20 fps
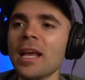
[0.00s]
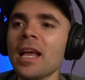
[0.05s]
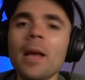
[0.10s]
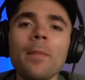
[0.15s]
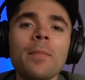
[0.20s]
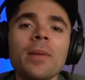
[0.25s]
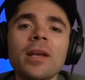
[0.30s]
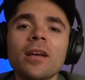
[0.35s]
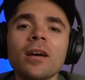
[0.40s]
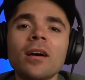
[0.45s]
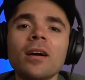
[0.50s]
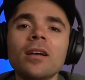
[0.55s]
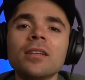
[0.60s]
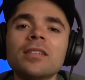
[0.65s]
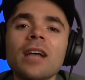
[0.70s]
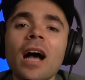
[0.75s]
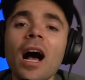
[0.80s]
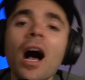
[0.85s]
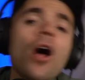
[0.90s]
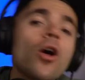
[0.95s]
Because
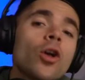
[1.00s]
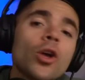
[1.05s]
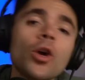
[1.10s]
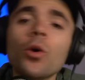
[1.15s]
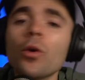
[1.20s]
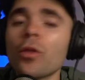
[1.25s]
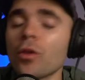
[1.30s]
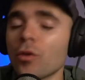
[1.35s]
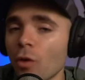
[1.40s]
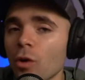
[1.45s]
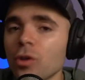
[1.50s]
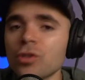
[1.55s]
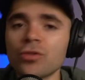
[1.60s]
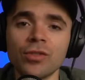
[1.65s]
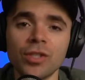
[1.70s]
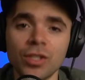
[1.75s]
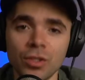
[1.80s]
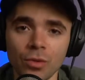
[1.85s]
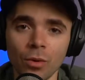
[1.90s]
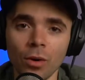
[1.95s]
I'll go to the grocery
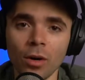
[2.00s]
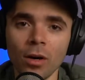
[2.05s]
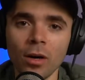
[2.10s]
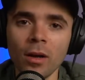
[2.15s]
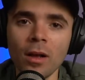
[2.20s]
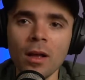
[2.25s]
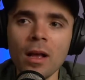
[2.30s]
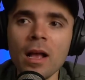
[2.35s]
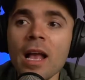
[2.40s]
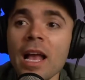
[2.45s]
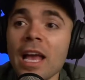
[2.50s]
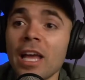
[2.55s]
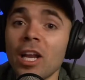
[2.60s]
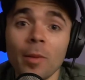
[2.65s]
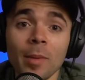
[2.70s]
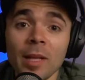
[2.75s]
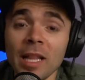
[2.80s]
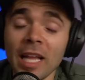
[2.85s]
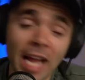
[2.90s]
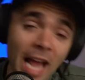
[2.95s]
store and I'll
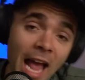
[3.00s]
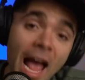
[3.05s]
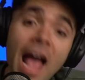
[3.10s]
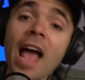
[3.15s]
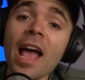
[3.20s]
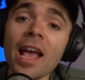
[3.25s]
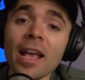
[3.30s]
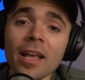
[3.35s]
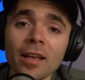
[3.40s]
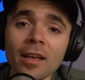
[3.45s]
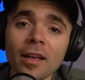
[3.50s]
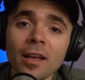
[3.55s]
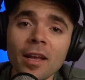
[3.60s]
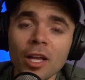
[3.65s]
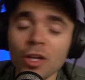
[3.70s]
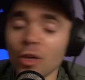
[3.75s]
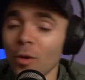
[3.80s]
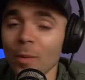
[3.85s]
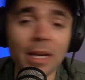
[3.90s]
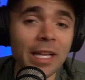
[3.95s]
be like, hey,
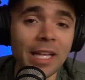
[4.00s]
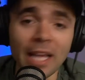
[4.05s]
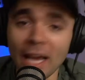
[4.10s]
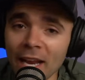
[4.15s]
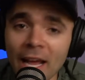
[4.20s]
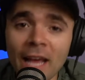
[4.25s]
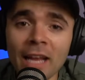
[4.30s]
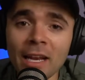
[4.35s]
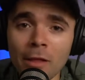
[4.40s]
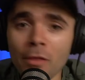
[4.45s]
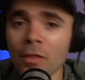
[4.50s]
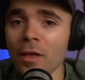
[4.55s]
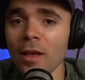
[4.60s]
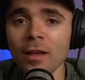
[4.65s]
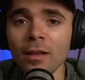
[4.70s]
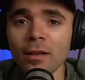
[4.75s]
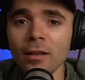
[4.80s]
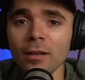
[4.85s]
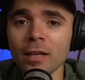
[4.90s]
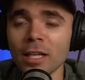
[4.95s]
you want me to get
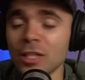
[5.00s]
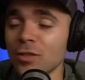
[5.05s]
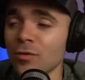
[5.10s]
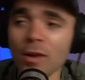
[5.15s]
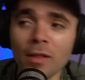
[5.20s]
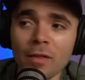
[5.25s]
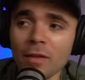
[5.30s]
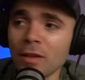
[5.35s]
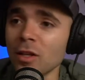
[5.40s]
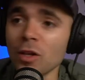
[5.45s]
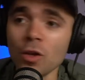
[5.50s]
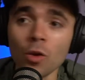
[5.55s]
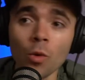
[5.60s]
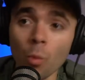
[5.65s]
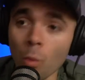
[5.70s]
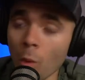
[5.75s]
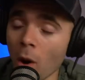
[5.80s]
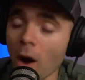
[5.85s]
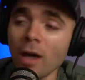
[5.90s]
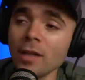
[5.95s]
anything? Is there anything that you
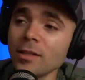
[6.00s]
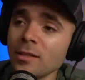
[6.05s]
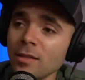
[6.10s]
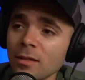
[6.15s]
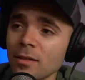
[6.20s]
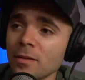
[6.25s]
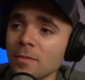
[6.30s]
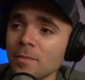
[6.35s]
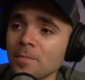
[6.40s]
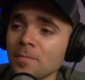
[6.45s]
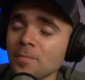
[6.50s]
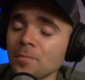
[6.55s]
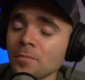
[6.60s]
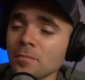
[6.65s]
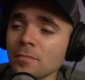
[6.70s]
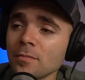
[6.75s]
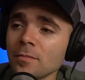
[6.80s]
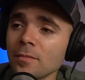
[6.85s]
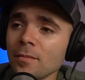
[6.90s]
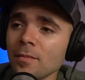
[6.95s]
want?
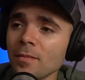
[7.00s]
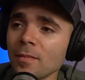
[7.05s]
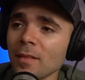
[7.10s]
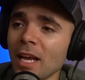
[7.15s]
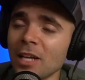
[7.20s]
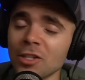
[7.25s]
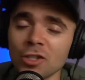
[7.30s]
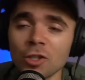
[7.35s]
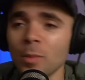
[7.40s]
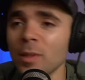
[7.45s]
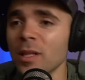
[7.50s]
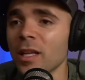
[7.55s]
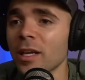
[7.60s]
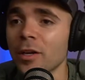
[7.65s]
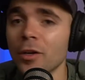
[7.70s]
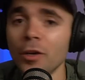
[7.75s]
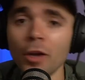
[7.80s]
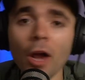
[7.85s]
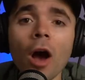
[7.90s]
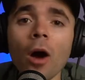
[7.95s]
And she'll be like,
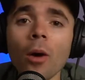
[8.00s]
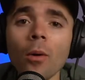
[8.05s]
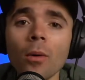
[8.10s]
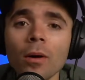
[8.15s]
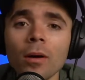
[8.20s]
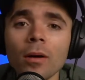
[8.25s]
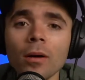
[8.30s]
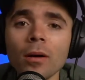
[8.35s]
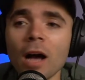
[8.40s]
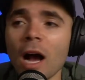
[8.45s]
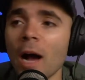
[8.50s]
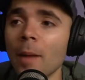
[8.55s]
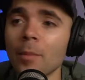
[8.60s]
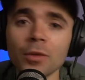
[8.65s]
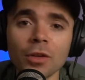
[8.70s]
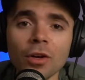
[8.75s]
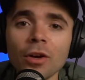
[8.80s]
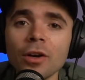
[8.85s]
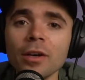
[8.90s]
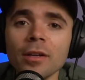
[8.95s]
no, I'm
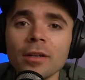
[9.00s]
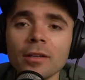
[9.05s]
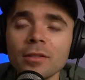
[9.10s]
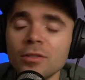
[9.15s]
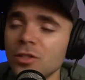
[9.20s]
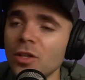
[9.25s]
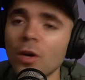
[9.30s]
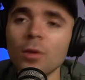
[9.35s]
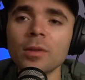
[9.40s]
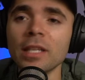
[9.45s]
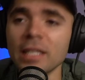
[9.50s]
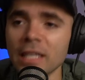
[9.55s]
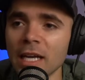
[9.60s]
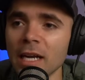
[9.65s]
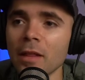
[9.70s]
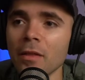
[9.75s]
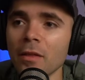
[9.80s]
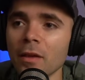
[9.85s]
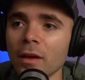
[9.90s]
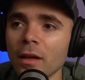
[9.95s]
good. Don't need
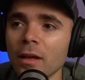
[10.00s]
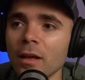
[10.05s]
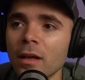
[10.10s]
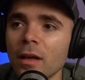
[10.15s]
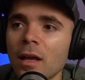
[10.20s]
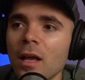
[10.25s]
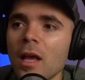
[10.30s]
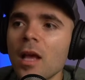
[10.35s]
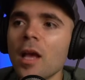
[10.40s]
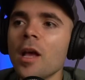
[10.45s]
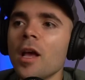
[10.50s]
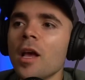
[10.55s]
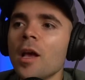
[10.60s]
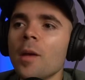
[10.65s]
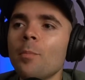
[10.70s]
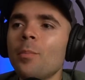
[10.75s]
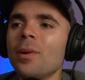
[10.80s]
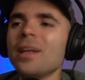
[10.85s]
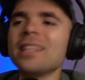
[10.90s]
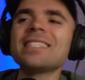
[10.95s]
anything.
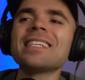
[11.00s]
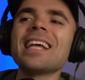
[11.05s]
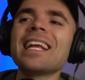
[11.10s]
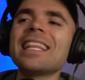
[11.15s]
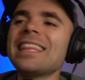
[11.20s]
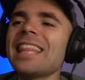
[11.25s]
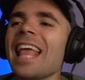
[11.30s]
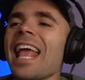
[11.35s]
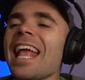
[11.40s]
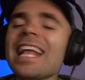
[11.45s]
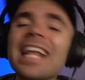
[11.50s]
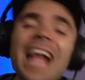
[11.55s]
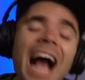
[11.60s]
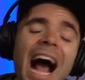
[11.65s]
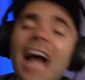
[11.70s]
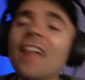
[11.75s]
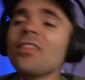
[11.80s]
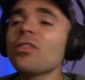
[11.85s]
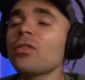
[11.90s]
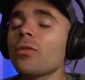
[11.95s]
But it's like they
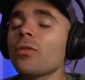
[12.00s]
got